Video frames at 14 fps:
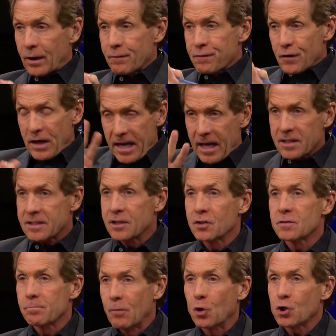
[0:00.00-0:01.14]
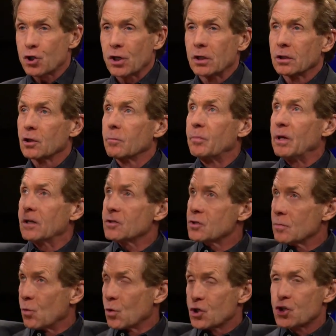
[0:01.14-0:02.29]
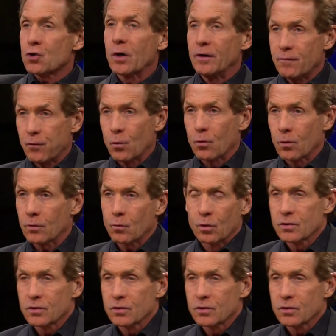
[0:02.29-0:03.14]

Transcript: to finesse his motion a little bit to more straightforward.